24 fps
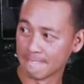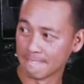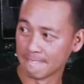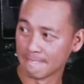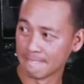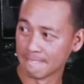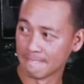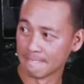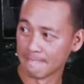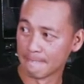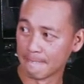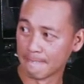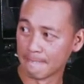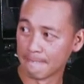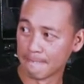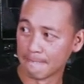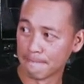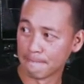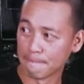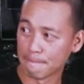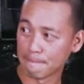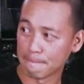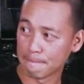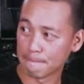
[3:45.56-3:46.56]

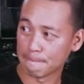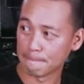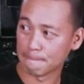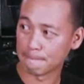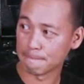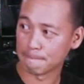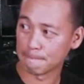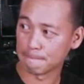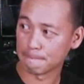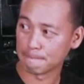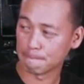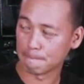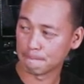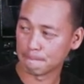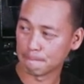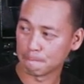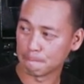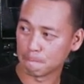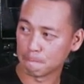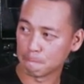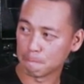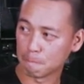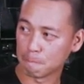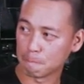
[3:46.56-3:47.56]

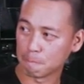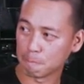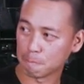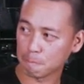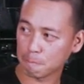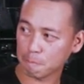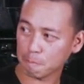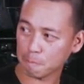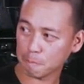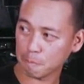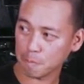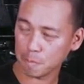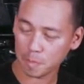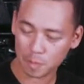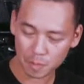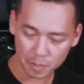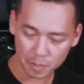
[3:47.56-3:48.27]
The person shown says nothing.